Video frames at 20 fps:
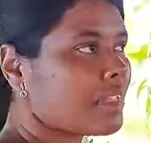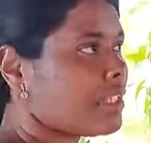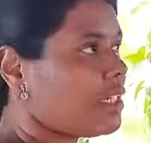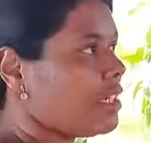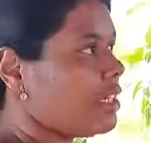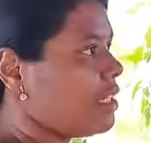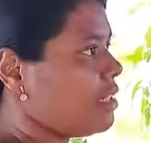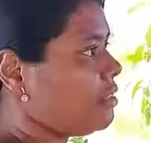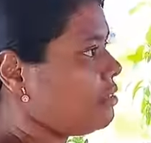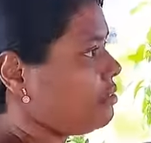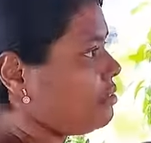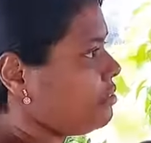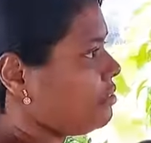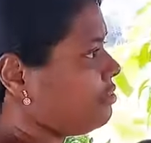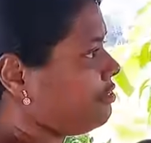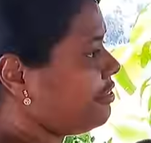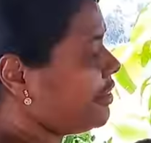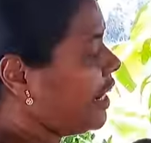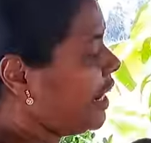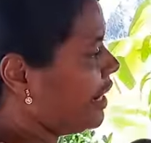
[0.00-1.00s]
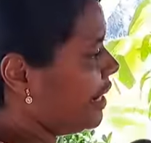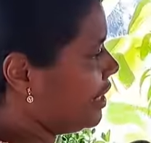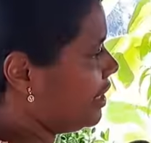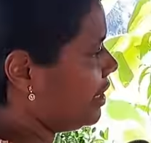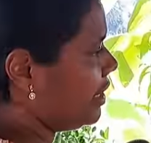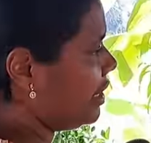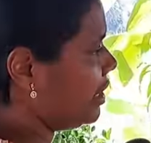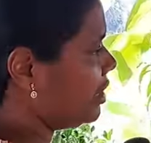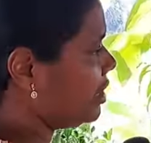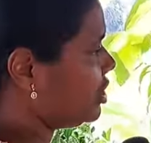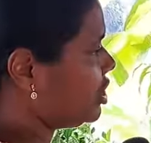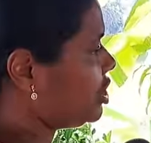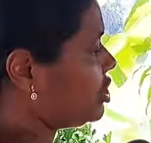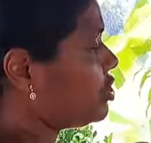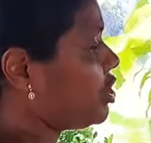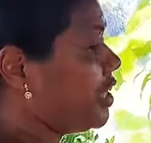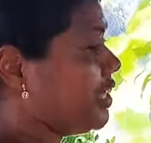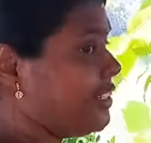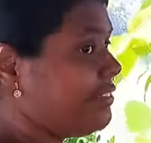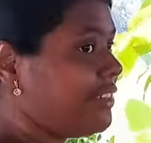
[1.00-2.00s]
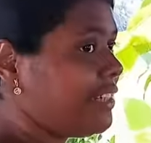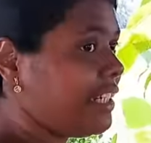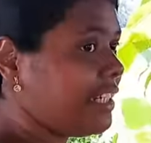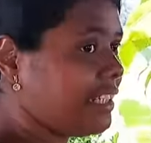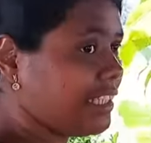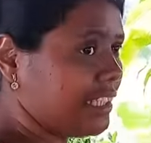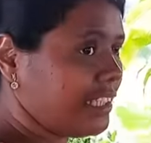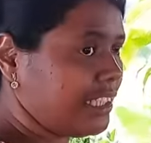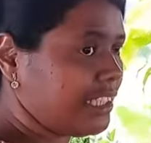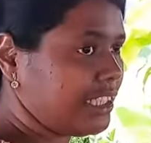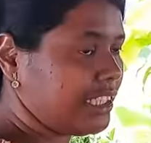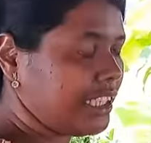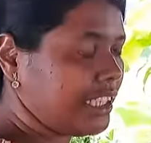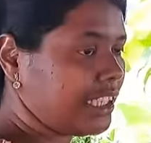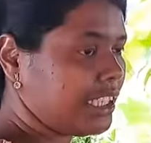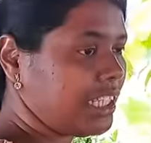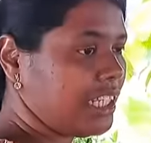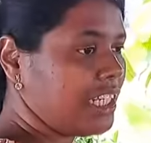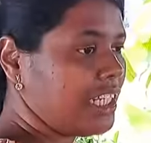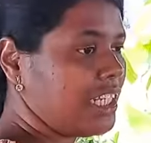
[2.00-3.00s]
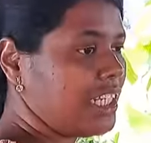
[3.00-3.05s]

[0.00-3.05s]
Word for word: uh, friend, she's not even a Christian,